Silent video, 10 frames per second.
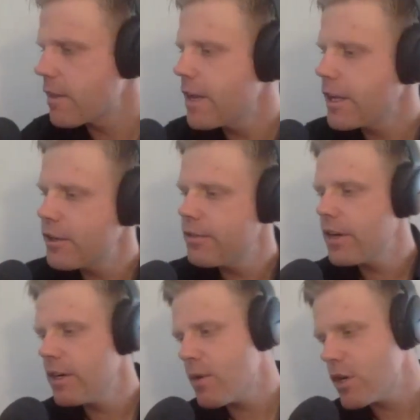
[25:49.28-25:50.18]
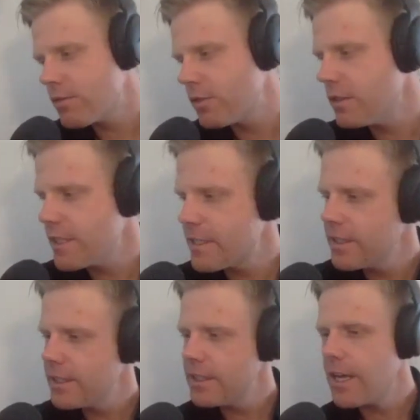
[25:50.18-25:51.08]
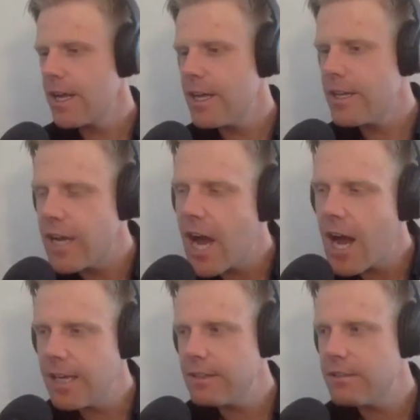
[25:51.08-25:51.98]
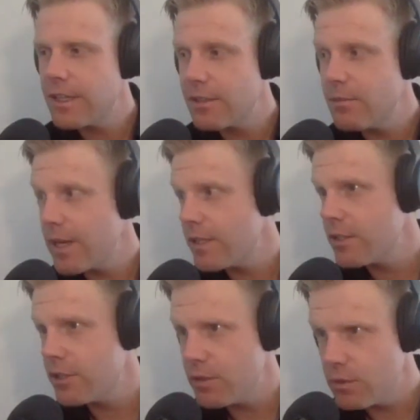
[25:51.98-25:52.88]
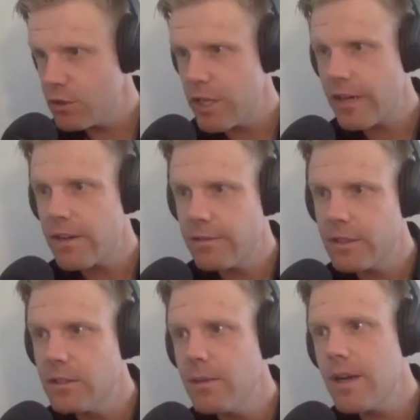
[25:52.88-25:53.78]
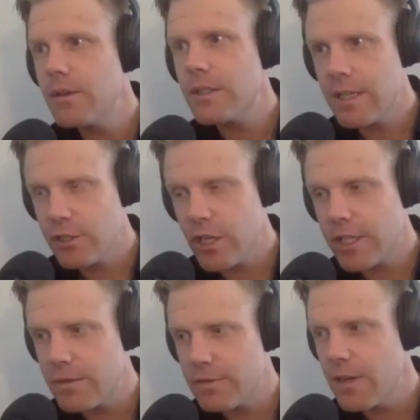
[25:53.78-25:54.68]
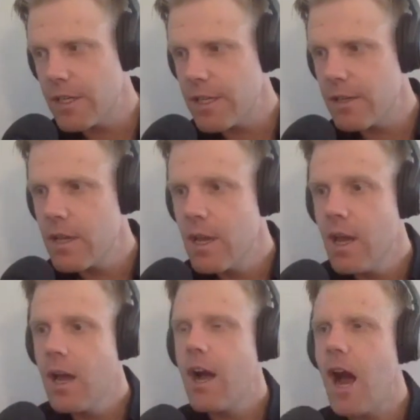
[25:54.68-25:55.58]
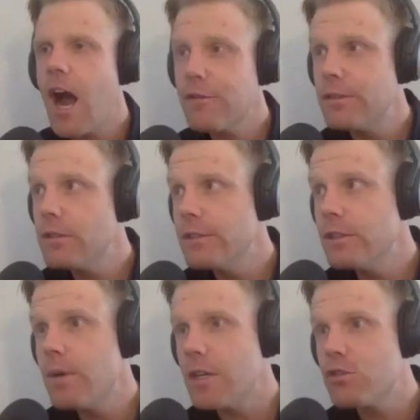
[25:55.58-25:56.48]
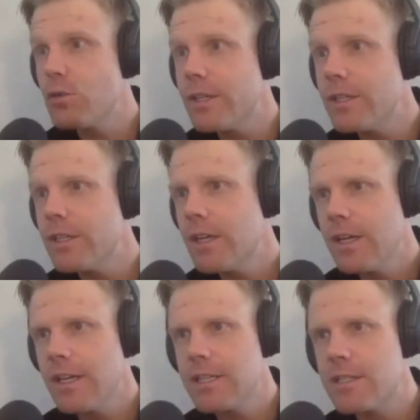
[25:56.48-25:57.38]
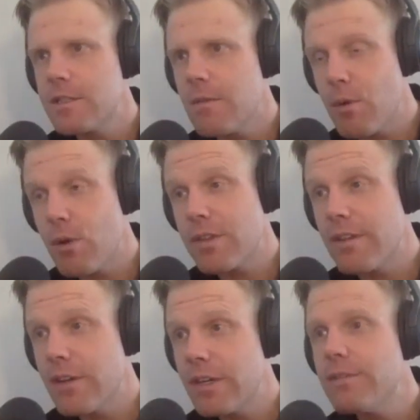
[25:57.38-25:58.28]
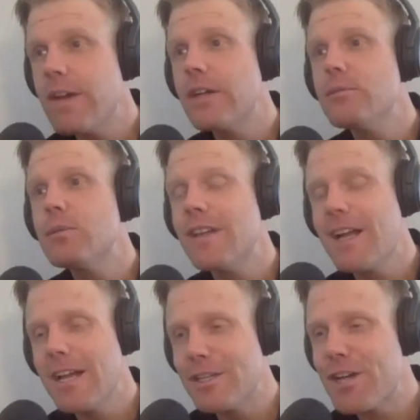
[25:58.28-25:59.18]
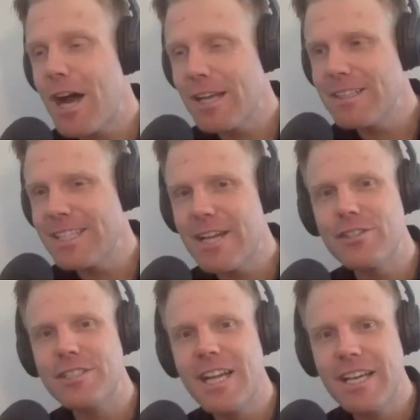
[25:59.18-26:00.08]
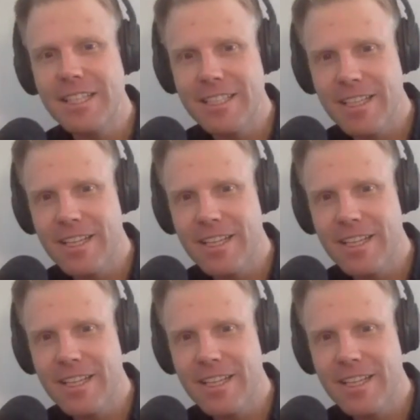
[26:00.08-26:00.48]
thank you very much for listening. And I highly recommend you check Willem out and check his fund out. I follow Willem on Twitter. It's both a very valuable and highly entertaining